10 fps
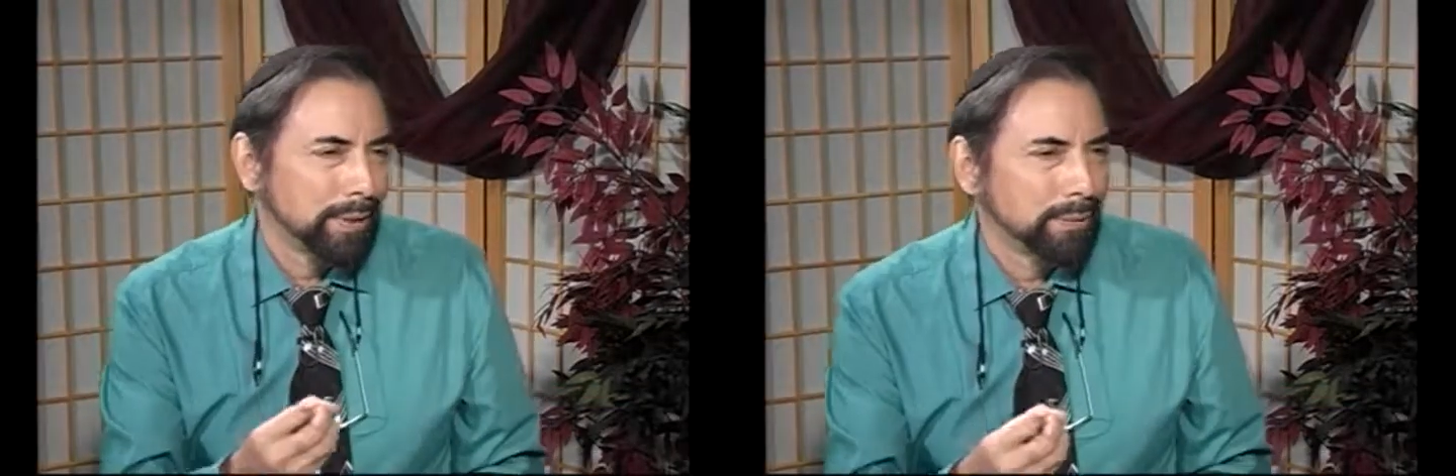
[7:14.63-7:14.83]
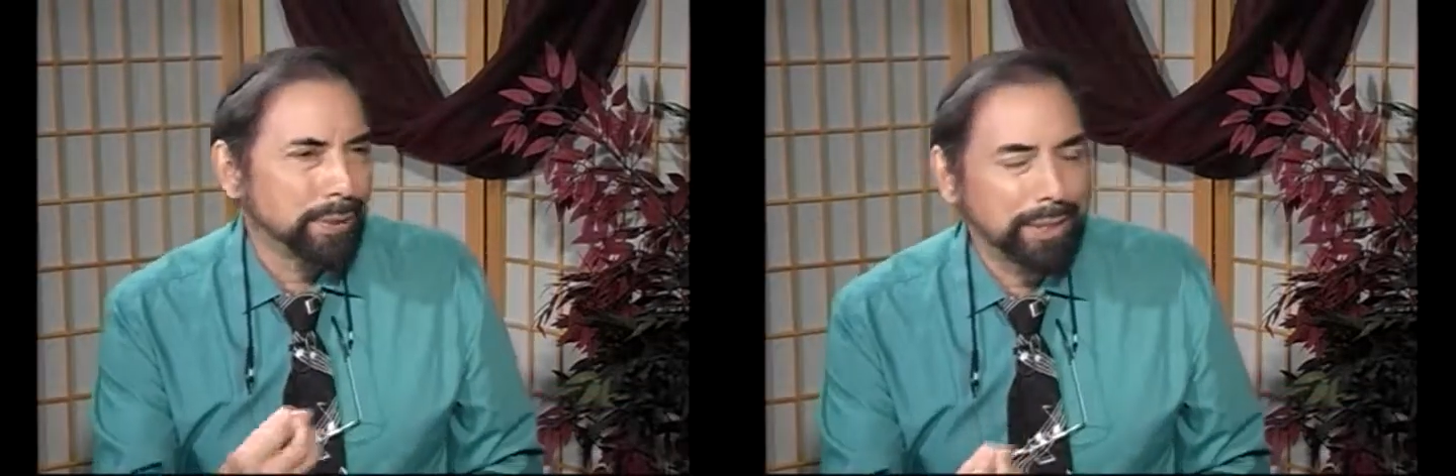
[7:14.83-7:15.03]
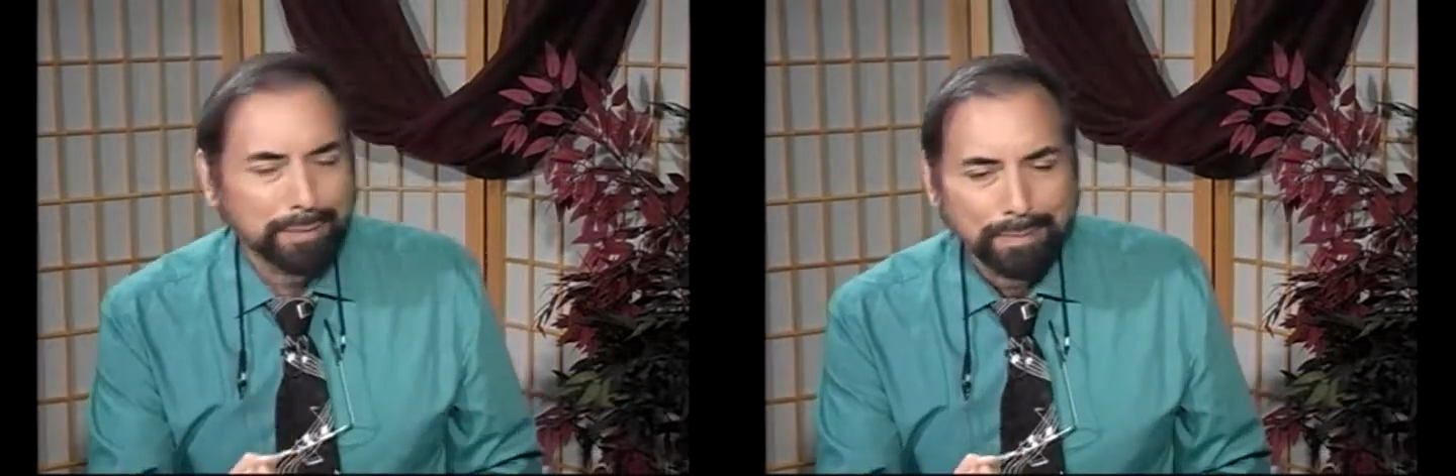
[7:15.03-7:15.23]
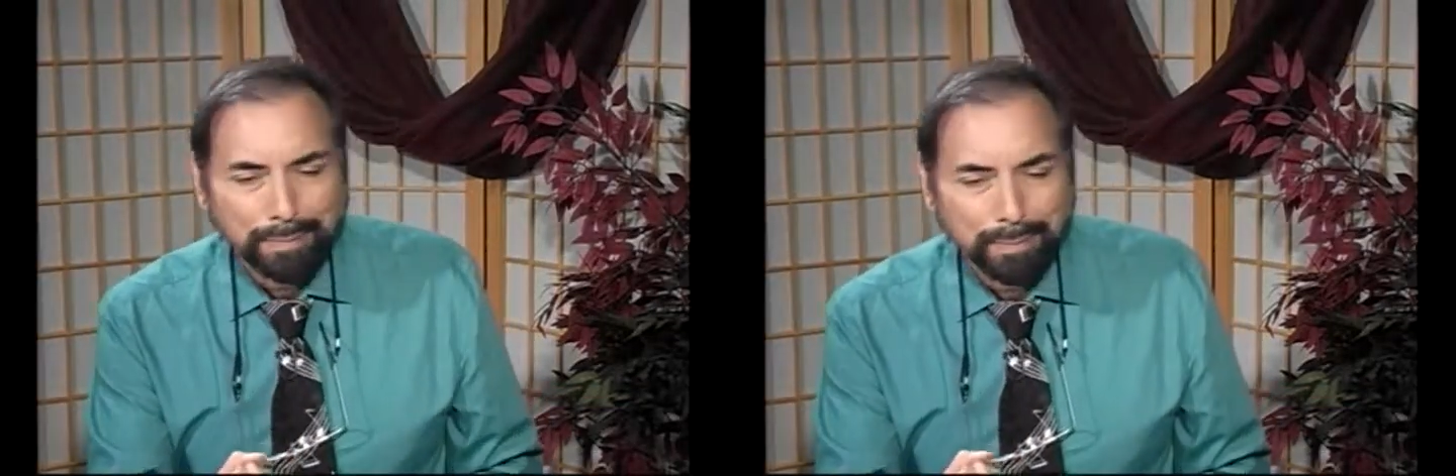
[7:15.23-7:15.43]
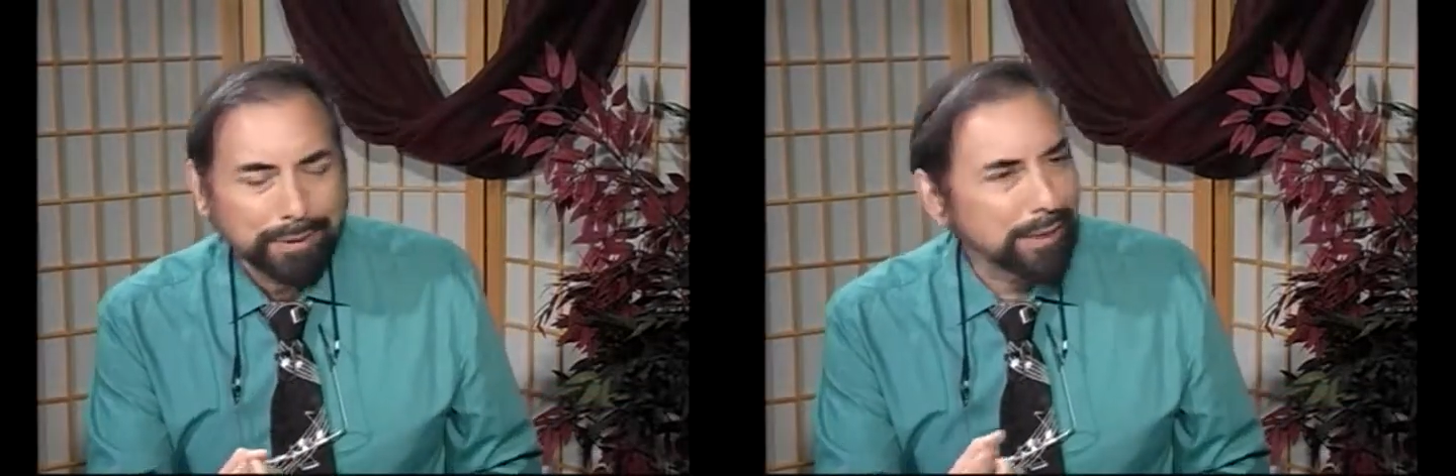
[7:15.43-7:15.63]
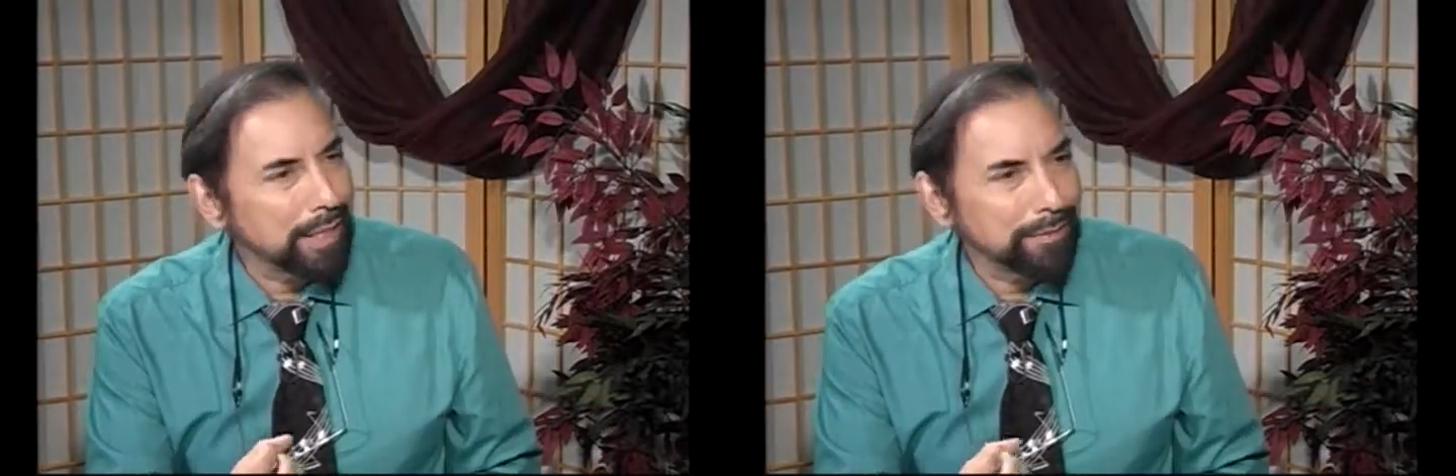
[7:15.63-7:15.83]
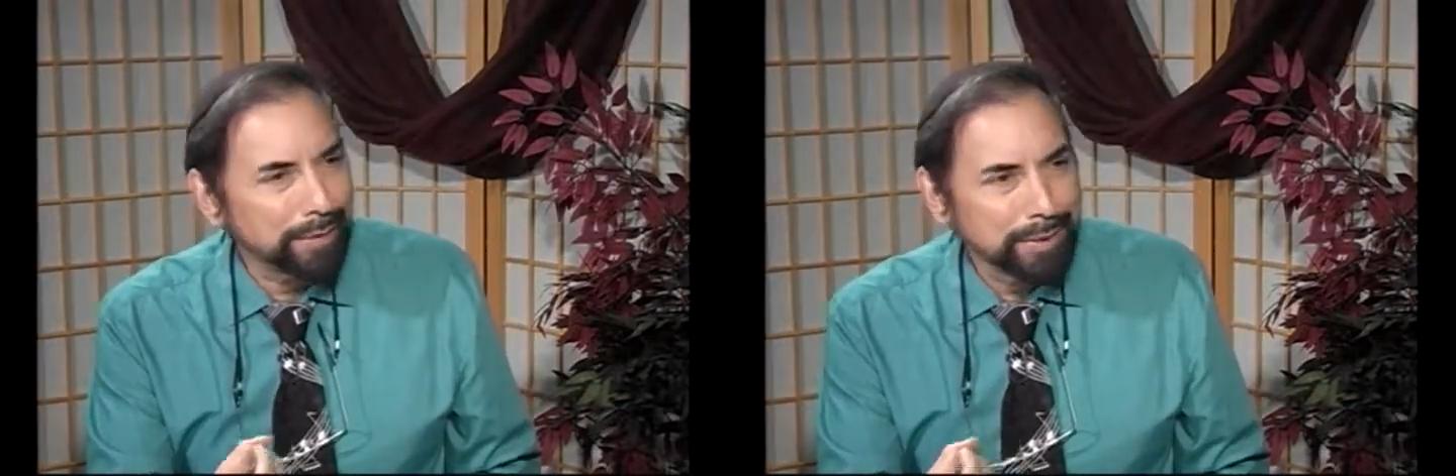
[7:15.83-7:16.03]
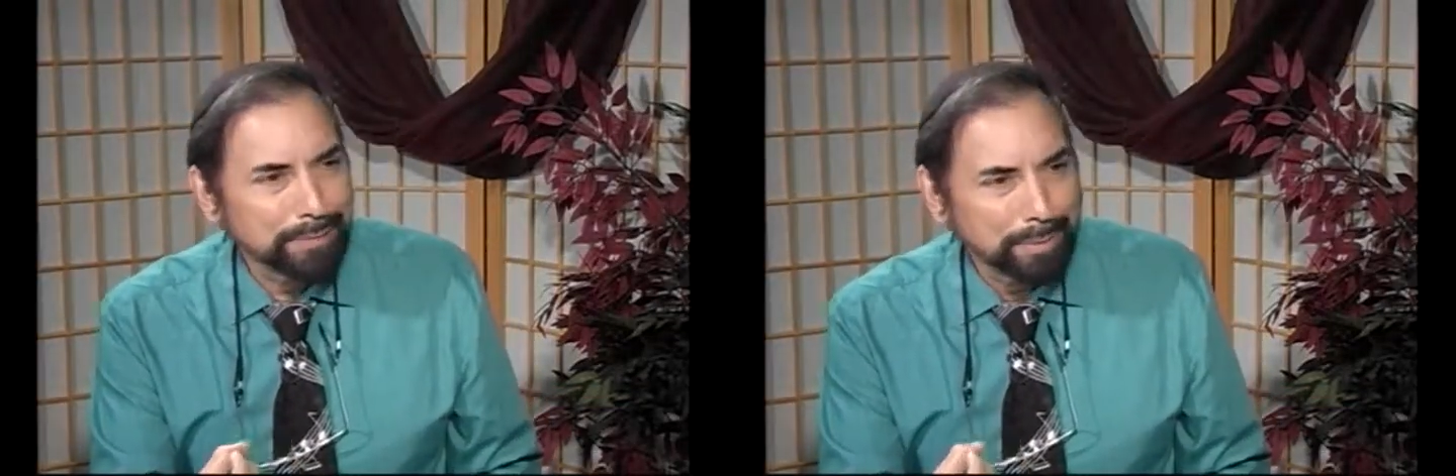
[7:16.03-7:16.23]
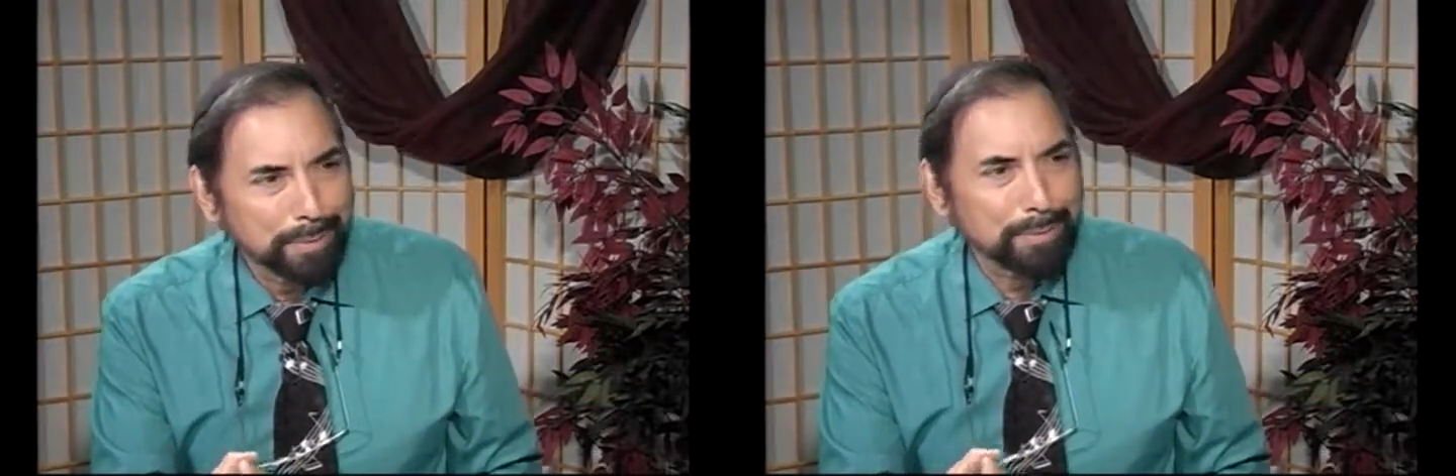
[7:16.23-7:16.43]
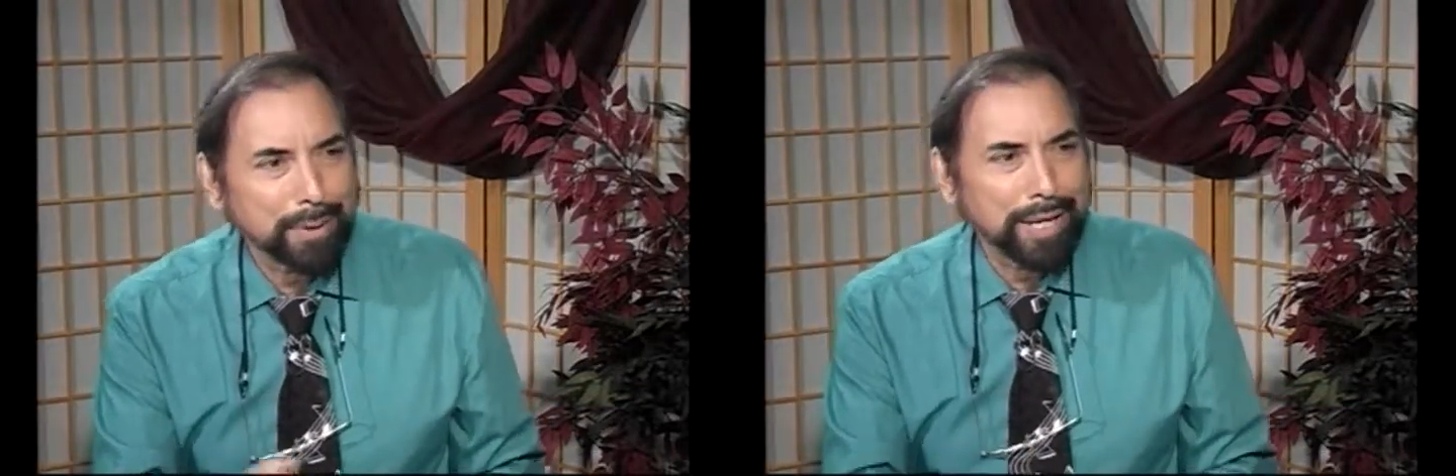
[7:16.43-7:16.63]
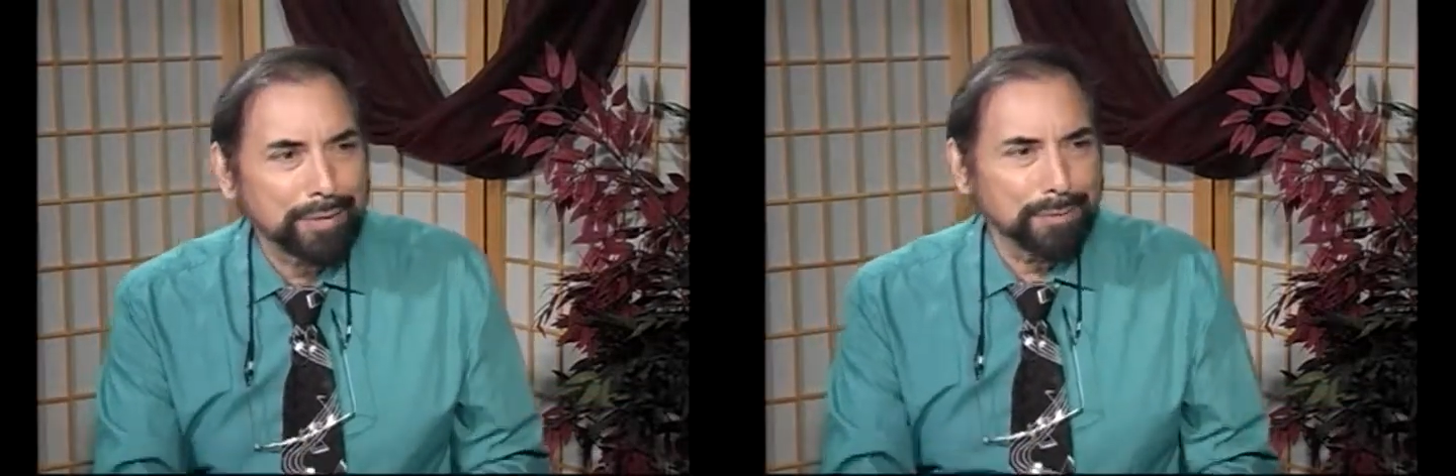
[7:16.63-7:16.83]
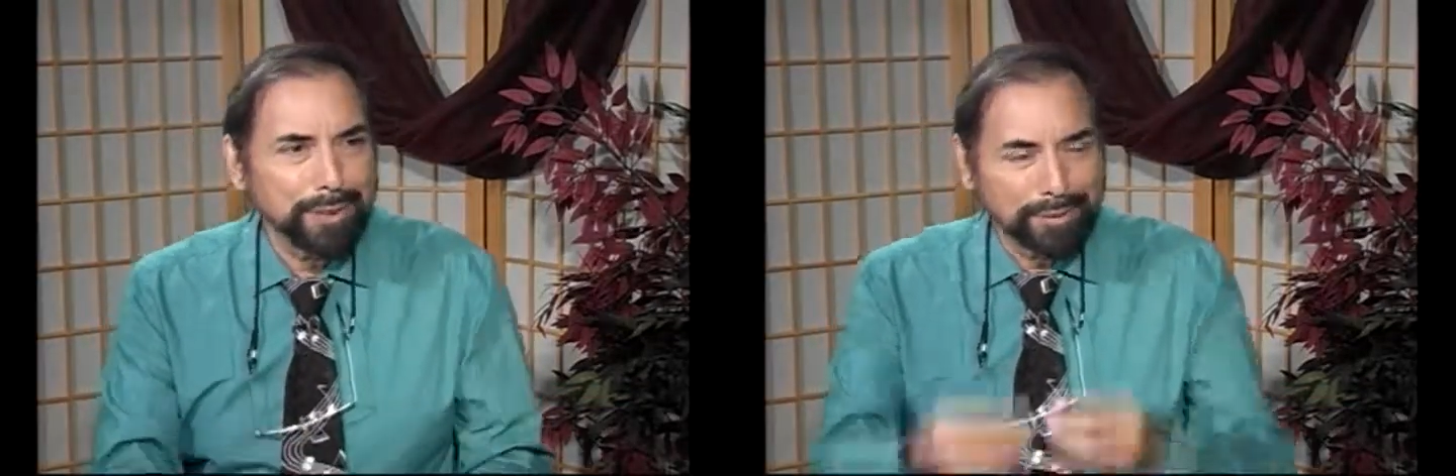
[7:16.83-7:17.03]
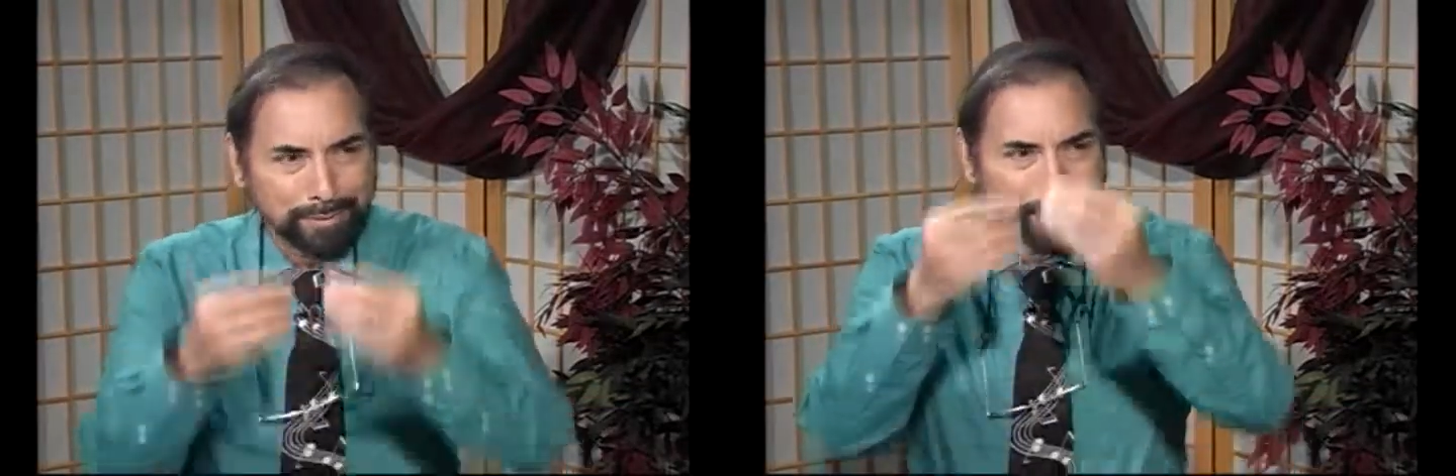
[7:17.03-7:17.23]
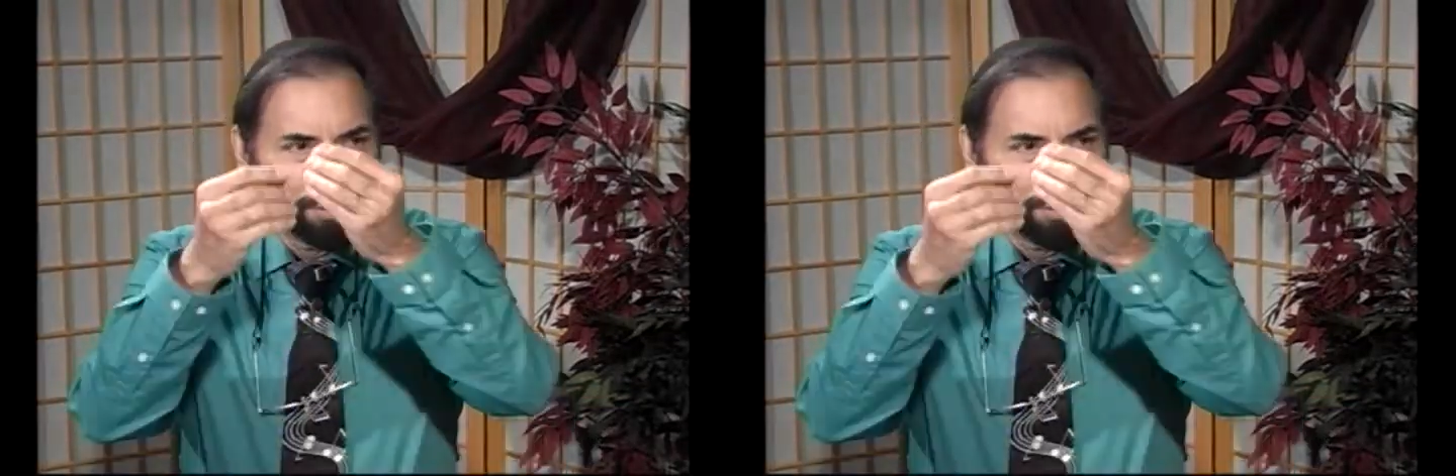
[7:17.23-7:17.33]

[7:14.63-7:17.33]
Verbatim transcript: we say a very important prayer when,